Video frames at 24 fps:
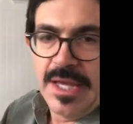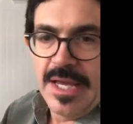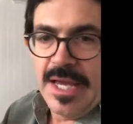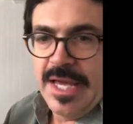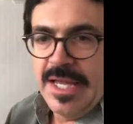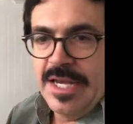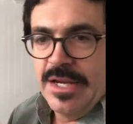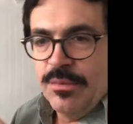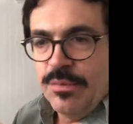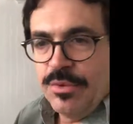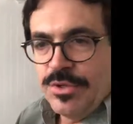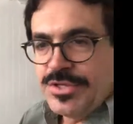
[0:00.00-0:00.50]

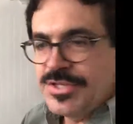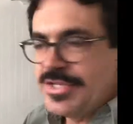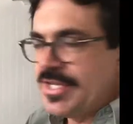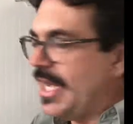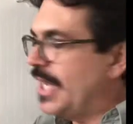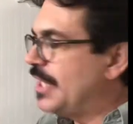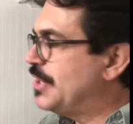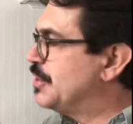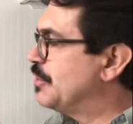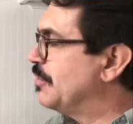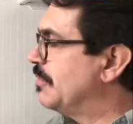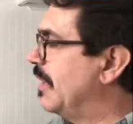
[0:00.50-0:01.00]
and it will
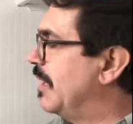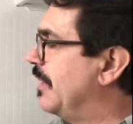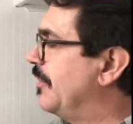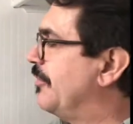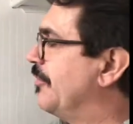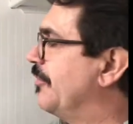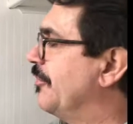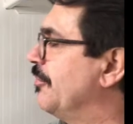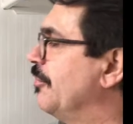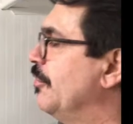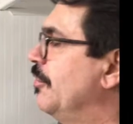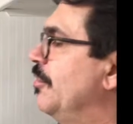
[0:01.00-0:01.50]
saturate
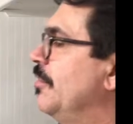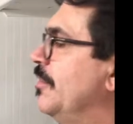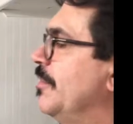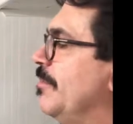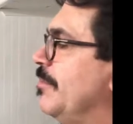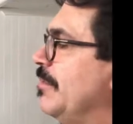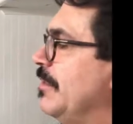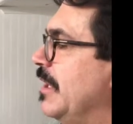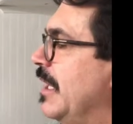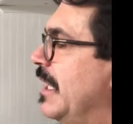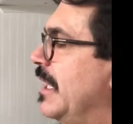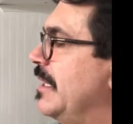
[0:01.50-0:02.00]
through the
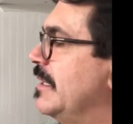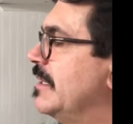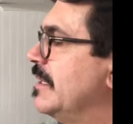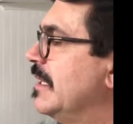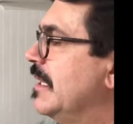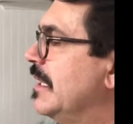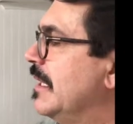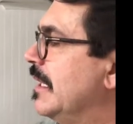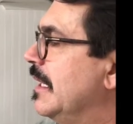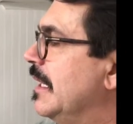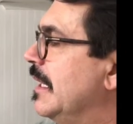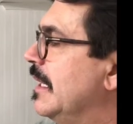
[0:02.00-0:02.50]
plate
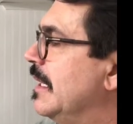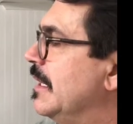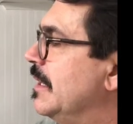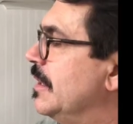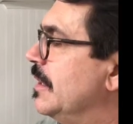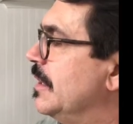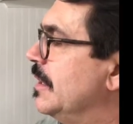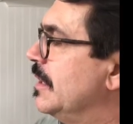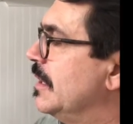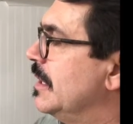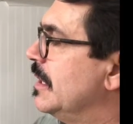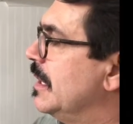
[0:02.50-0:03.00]

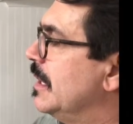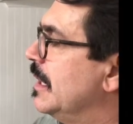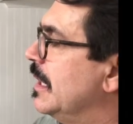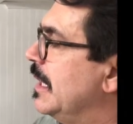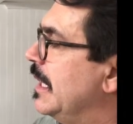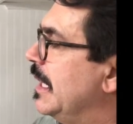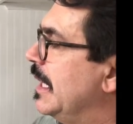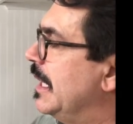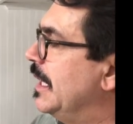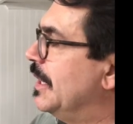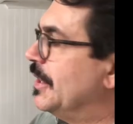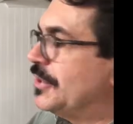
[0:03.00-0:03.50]

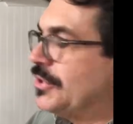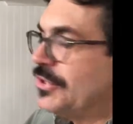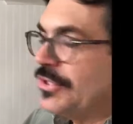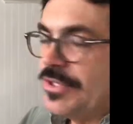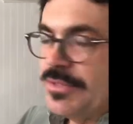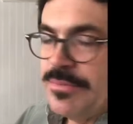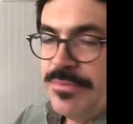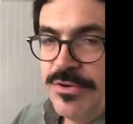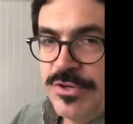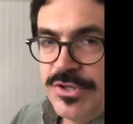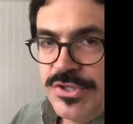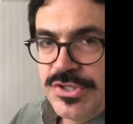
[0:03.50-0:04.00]
into
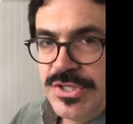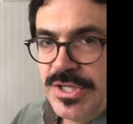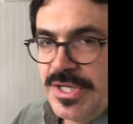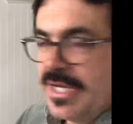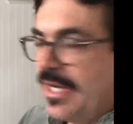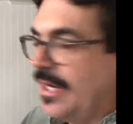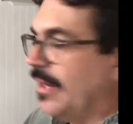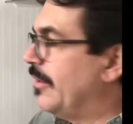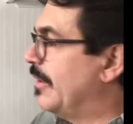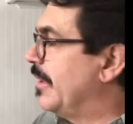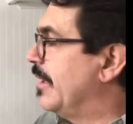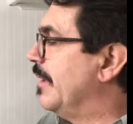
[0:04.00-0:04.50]
the bushing
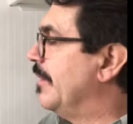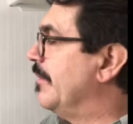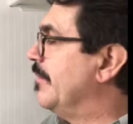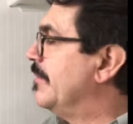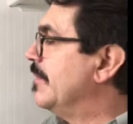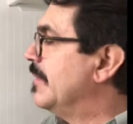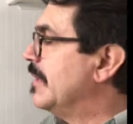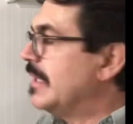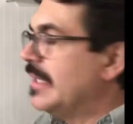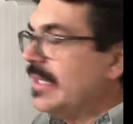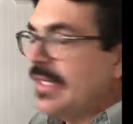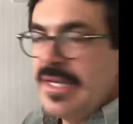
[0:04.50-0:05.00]
area.
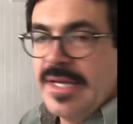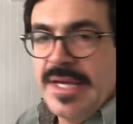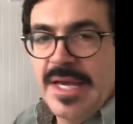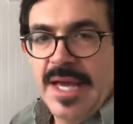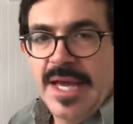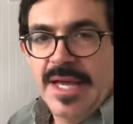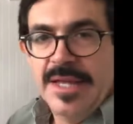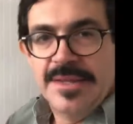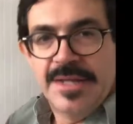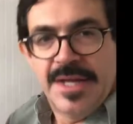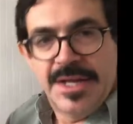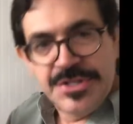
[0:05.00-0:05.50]

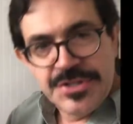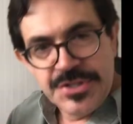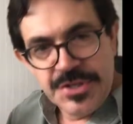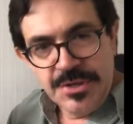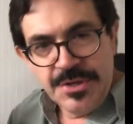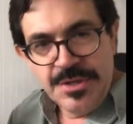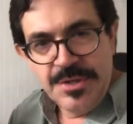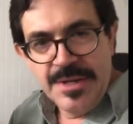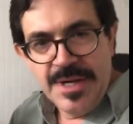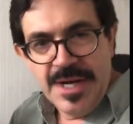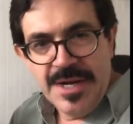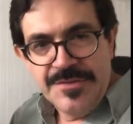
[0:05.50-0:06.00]
And that's
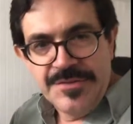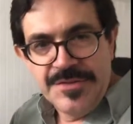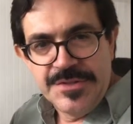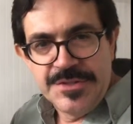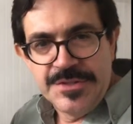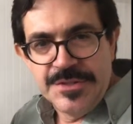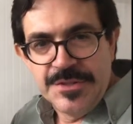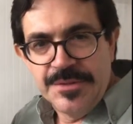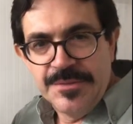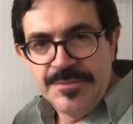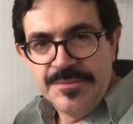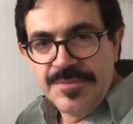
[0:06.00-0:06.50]
all you have to
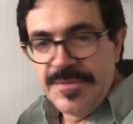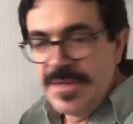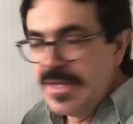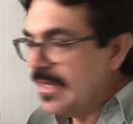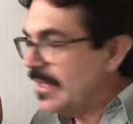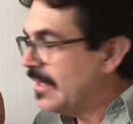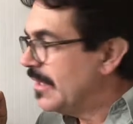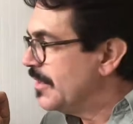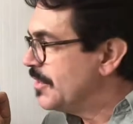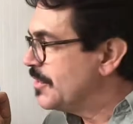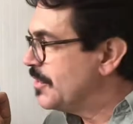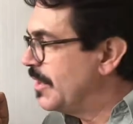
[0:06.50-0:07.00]
do.
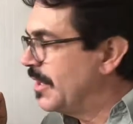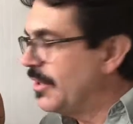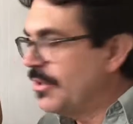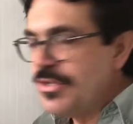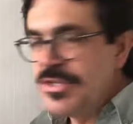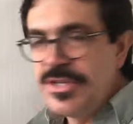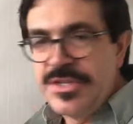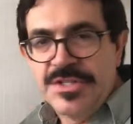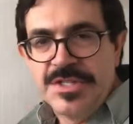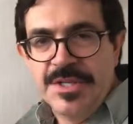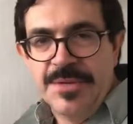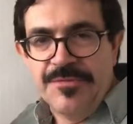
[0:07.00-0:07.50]
So
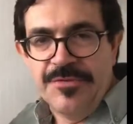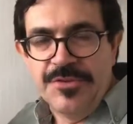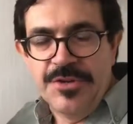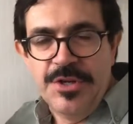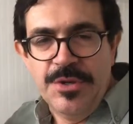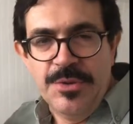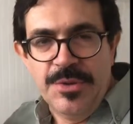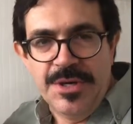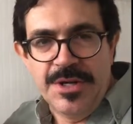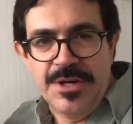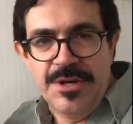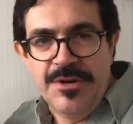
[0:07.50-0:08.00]
here's a tip for
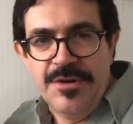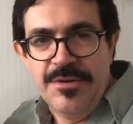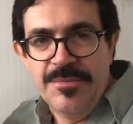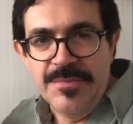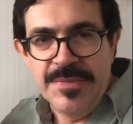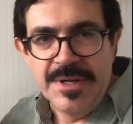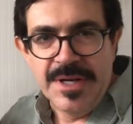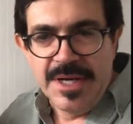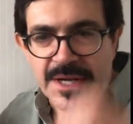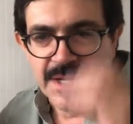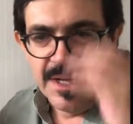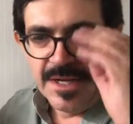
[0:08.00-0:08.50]
you at
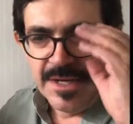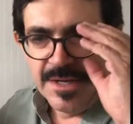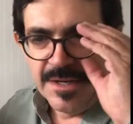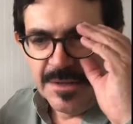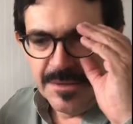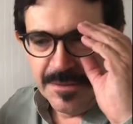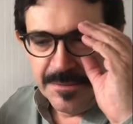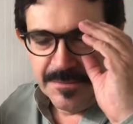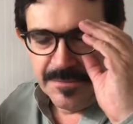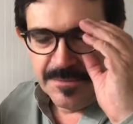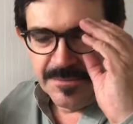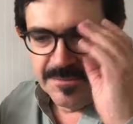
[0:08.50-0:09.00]
home.
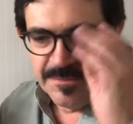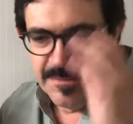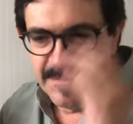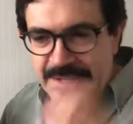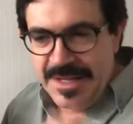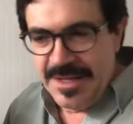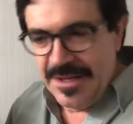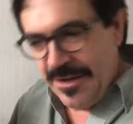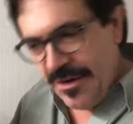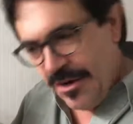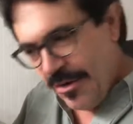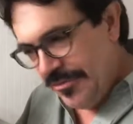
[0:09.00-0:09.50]

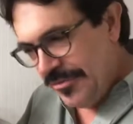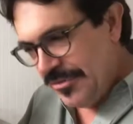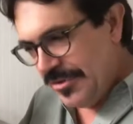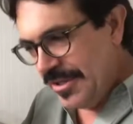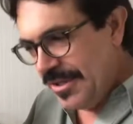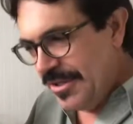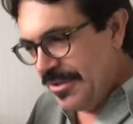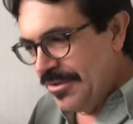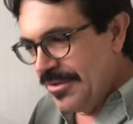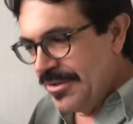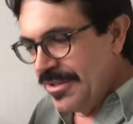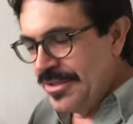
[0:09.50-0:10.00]

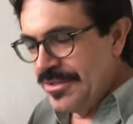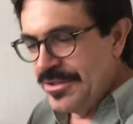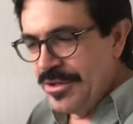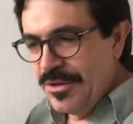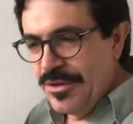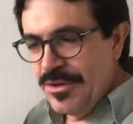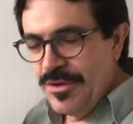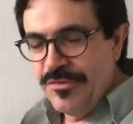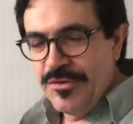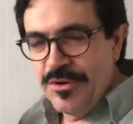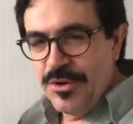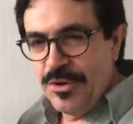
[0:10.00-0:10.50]
Hopefully you
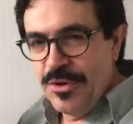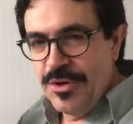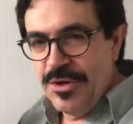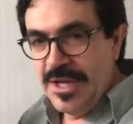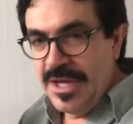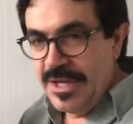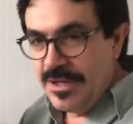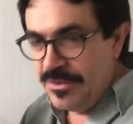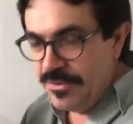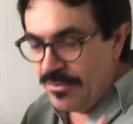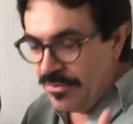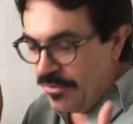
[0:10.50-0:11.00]
don't over oil.
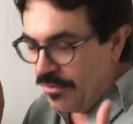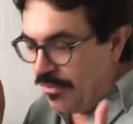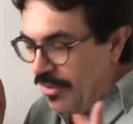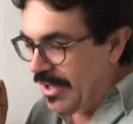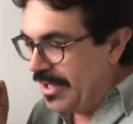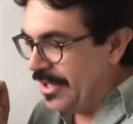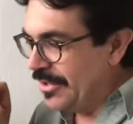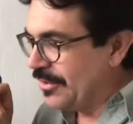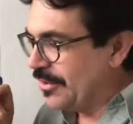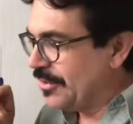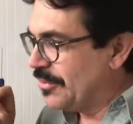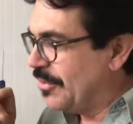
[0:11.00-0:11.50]
And
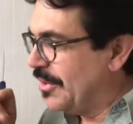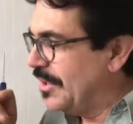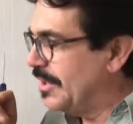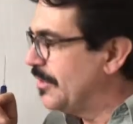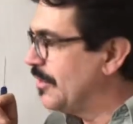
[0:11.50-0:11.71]
one other